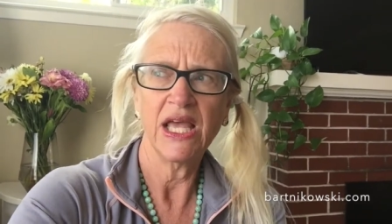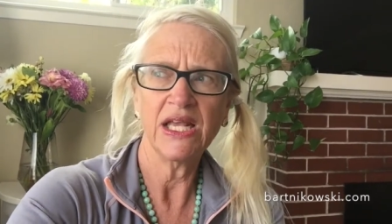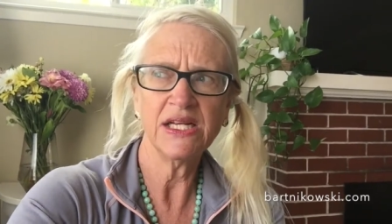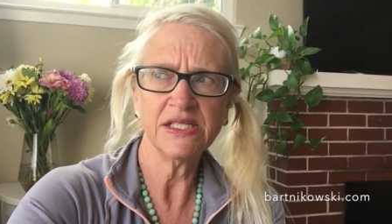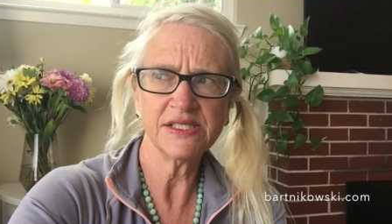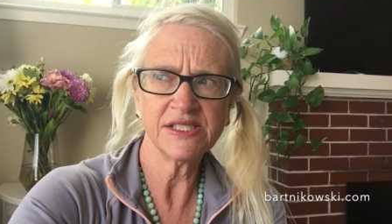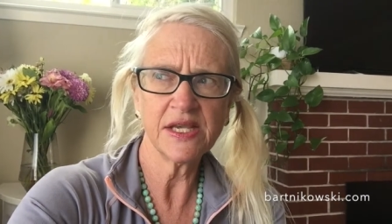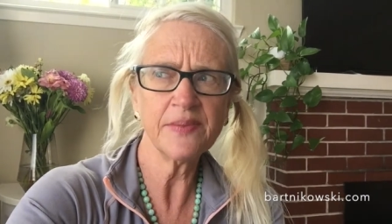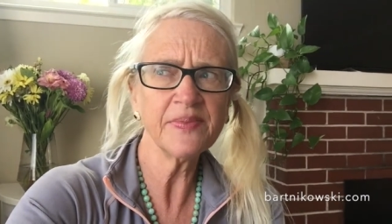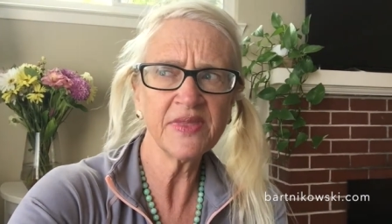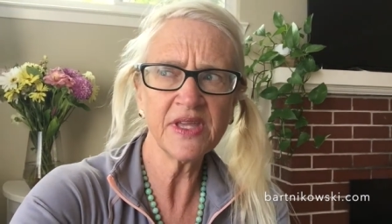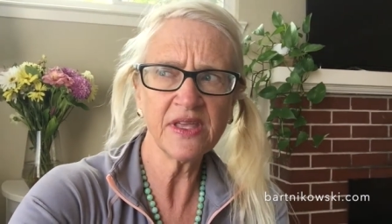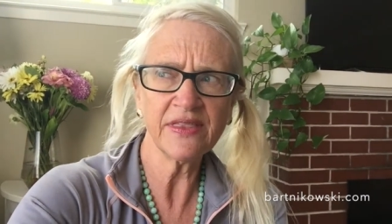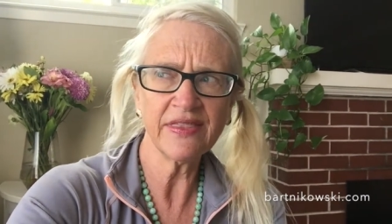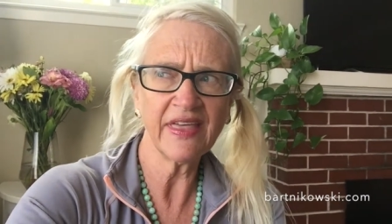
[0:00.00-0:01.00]
And it's
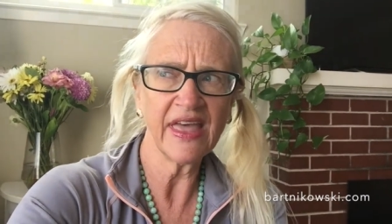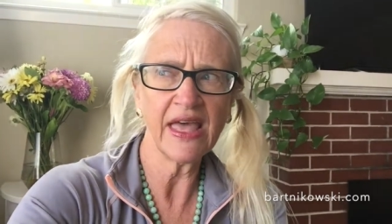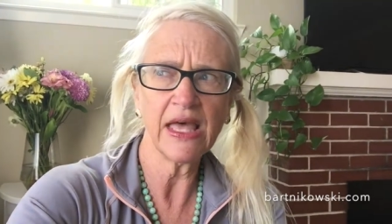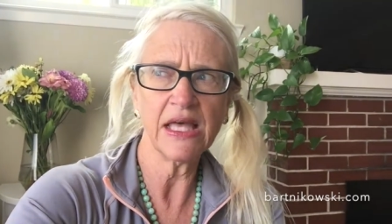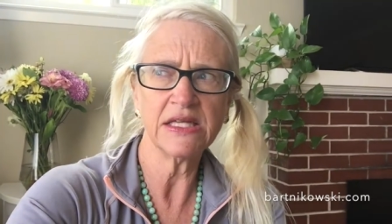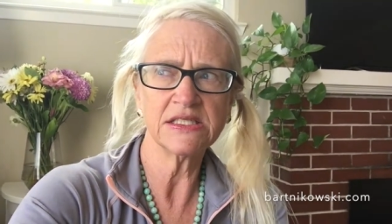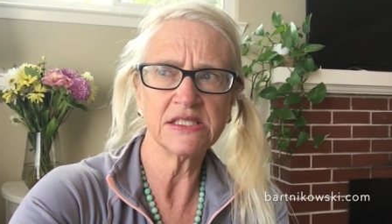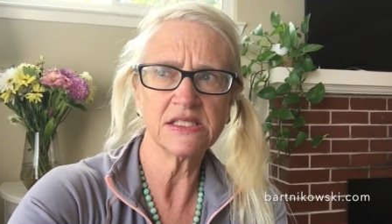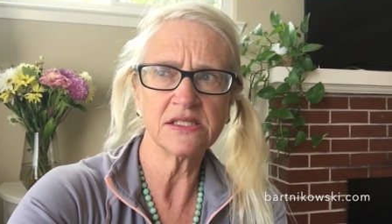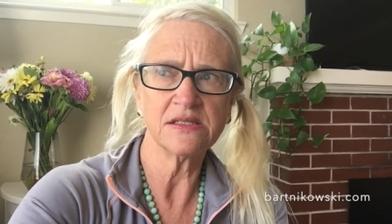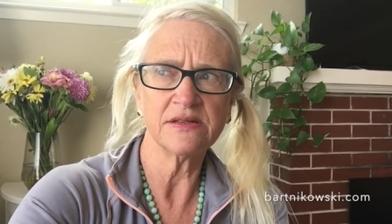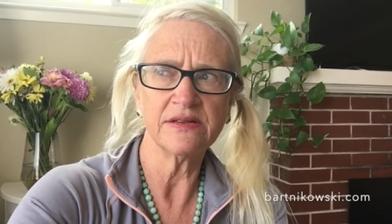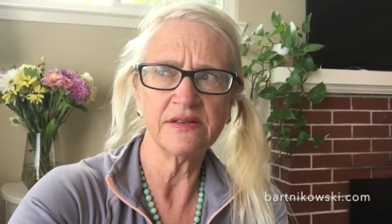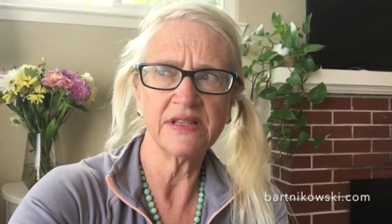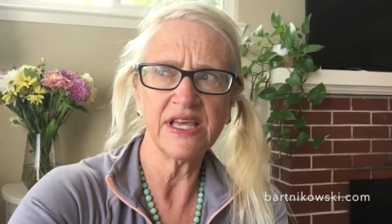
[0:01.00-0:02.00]
something that
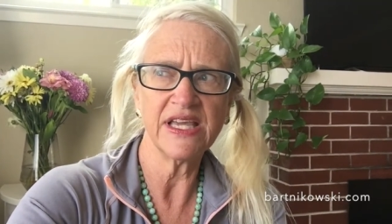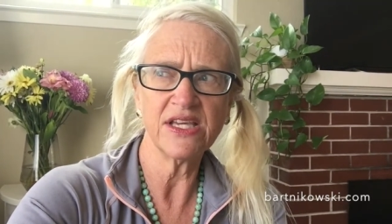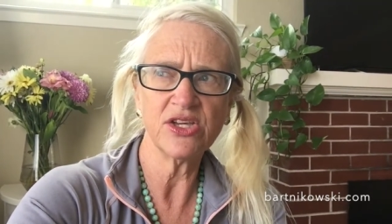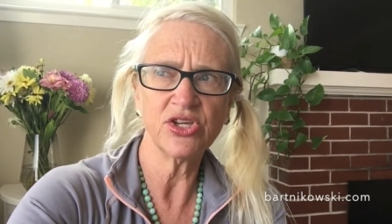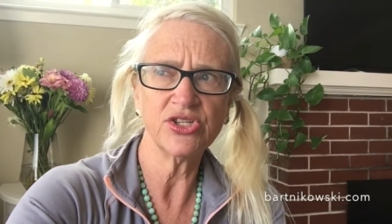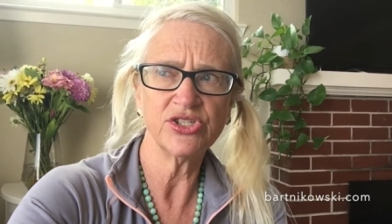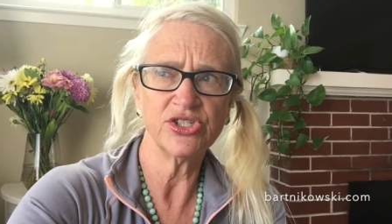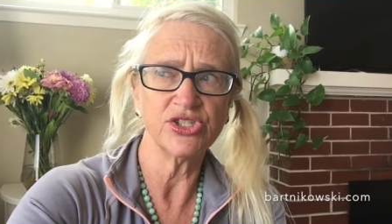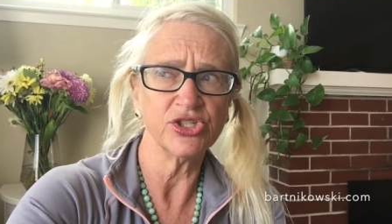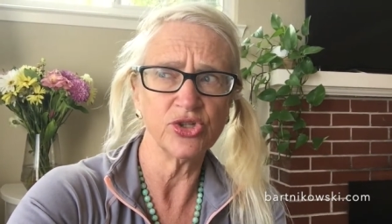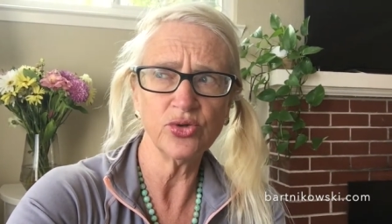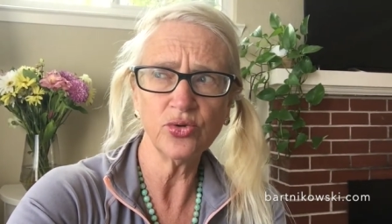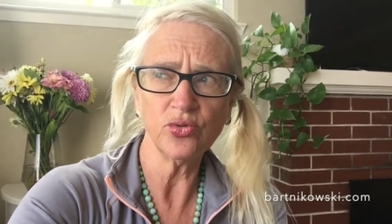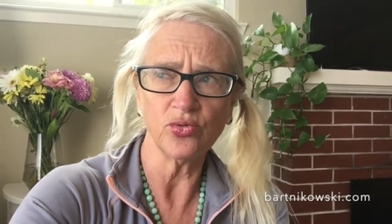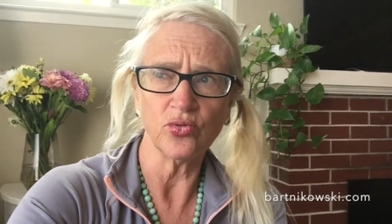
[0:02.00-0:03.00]
they could
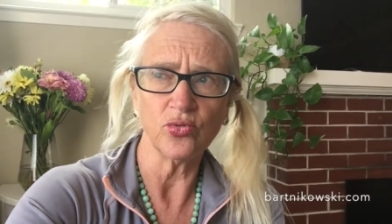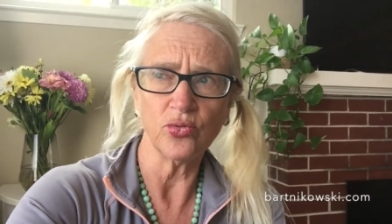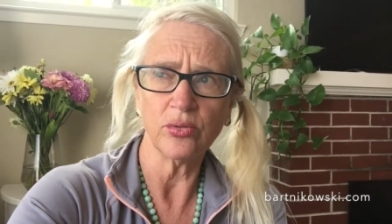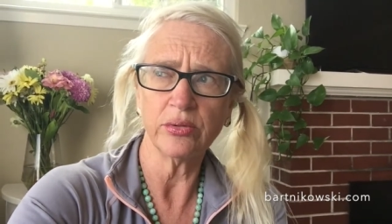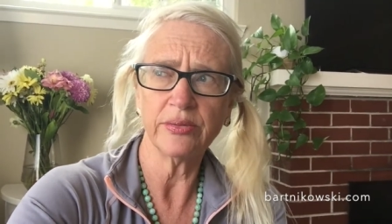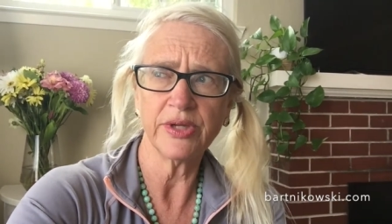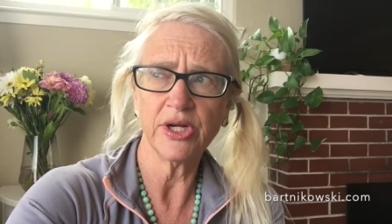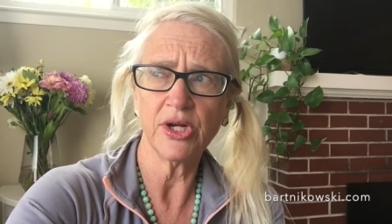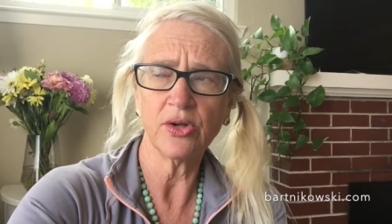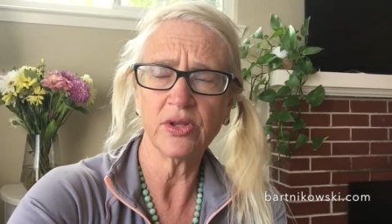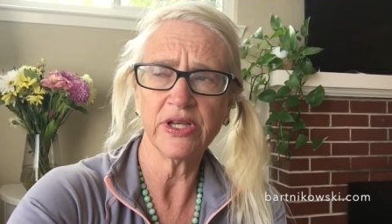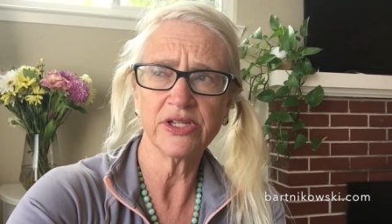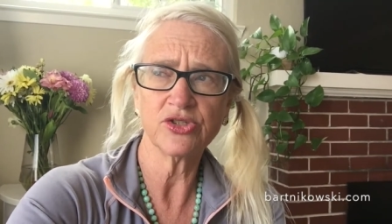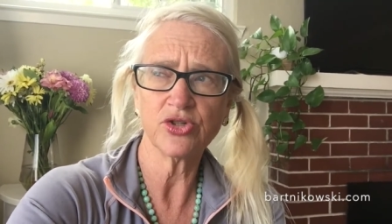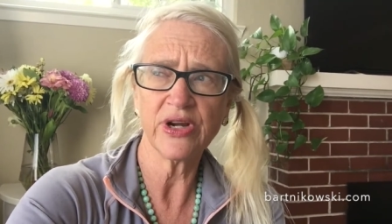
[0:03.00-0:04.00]
do,
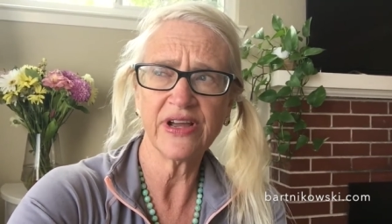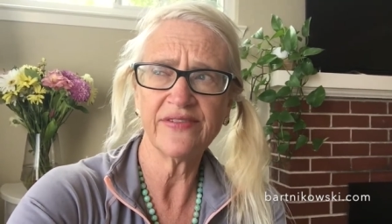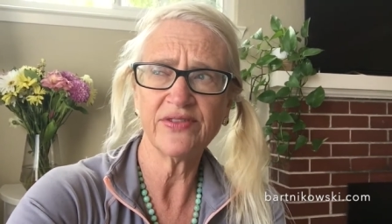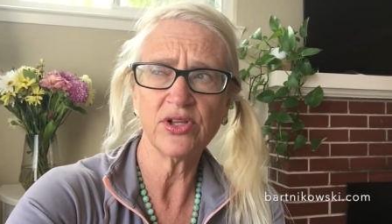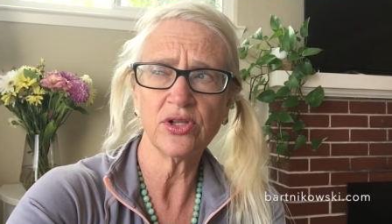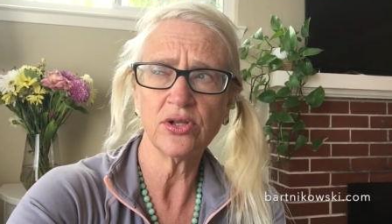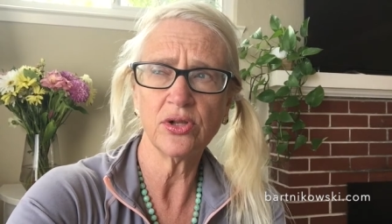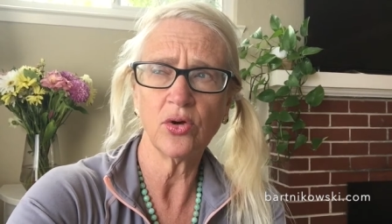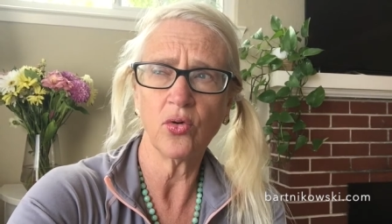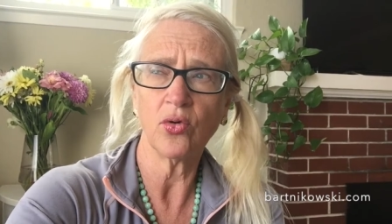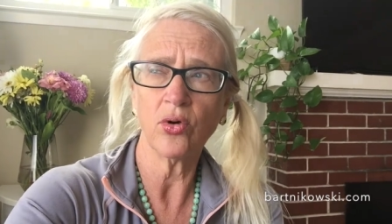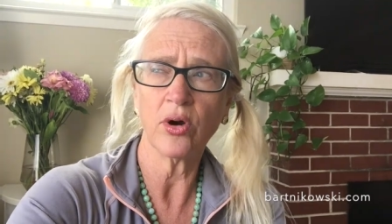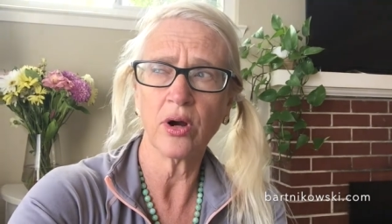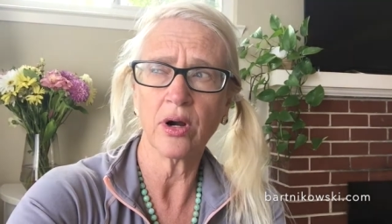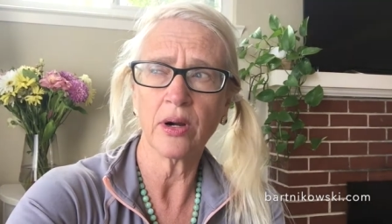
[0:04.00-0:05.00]
like travel
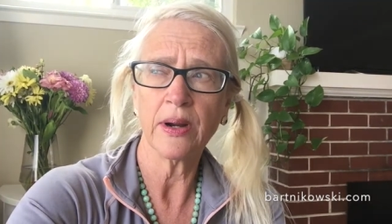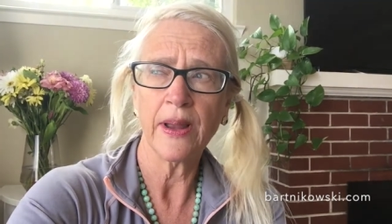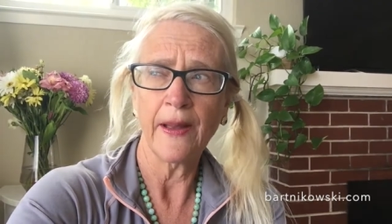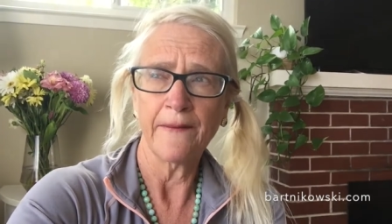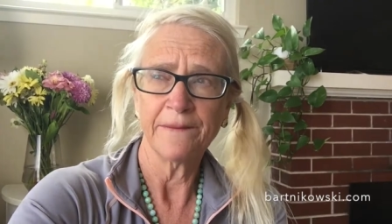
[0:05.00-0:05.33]
or